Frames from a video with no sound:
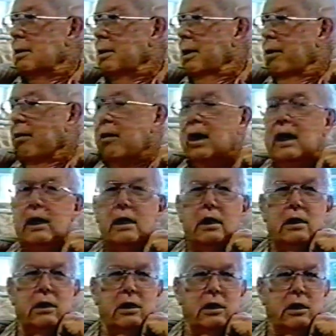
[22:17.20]
that
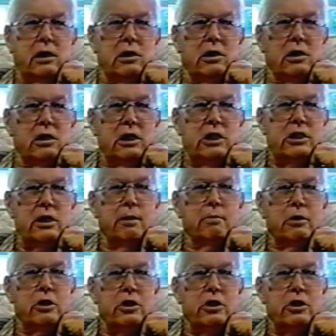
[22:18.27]
December the